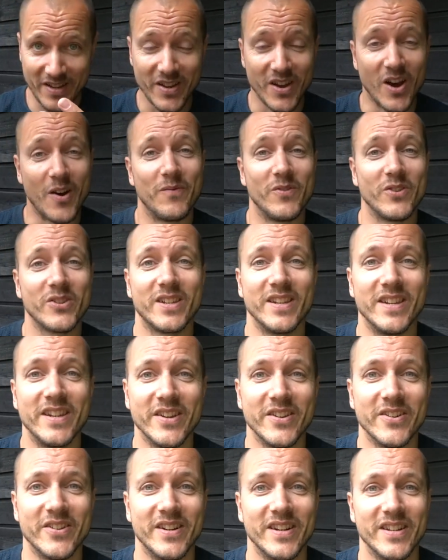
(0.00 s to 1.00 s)
obviously
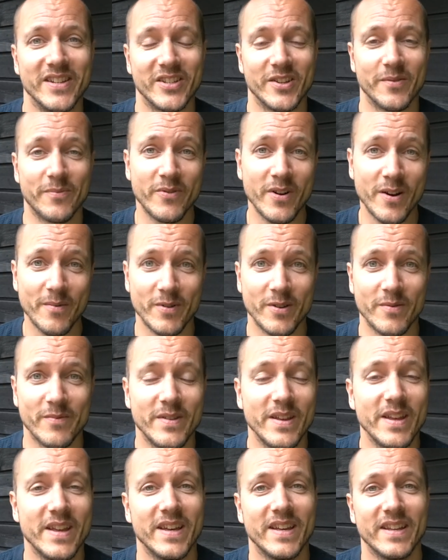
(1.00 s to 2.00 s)
here is a problem
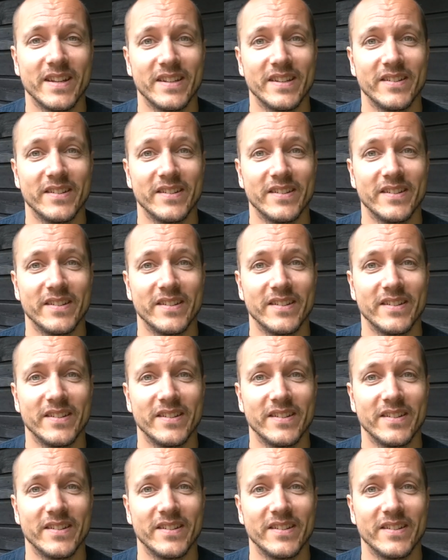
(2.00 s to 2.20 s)
and